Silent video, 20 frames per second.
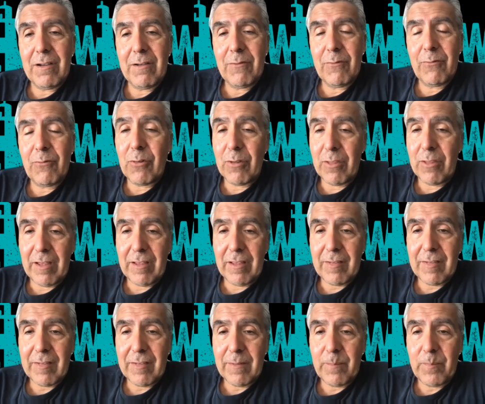for
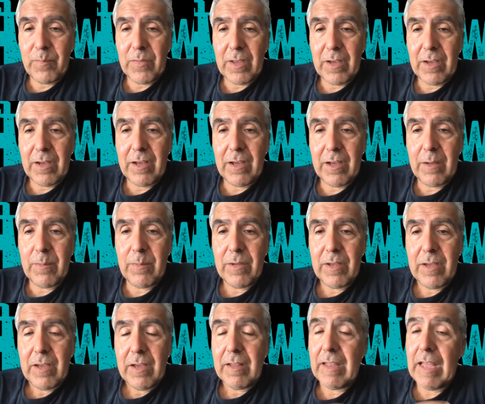this. Um,
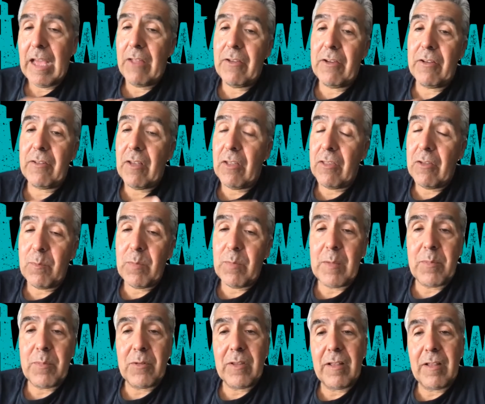now there's other
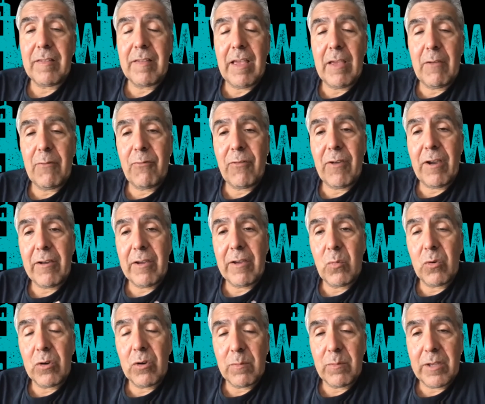people. Let's say Ferry
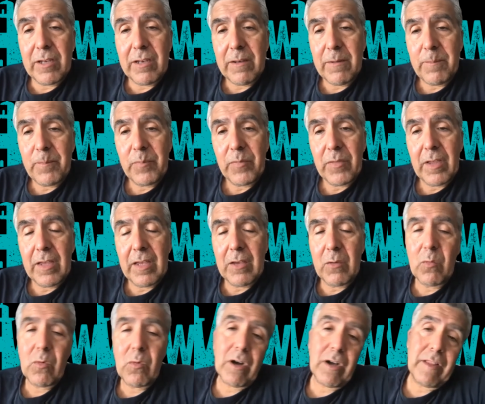Weertman. He
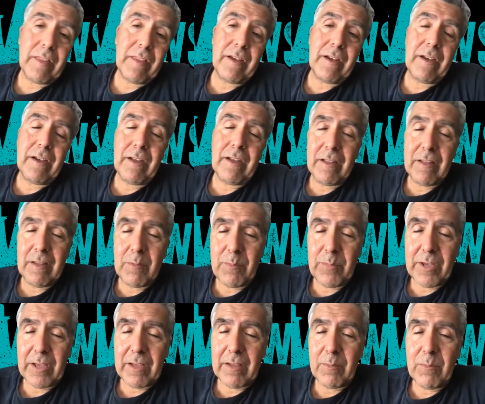won the
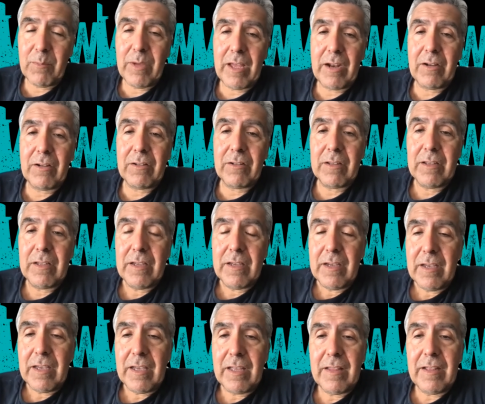Olympic medal
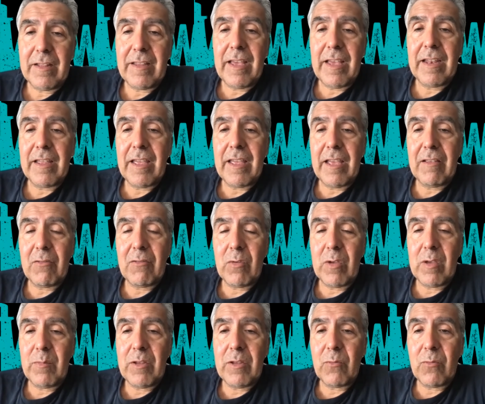in the 10k
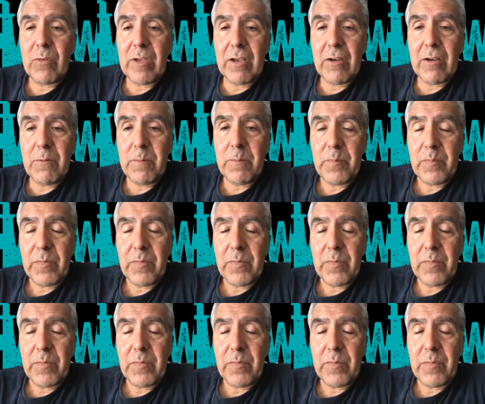swim in Rio.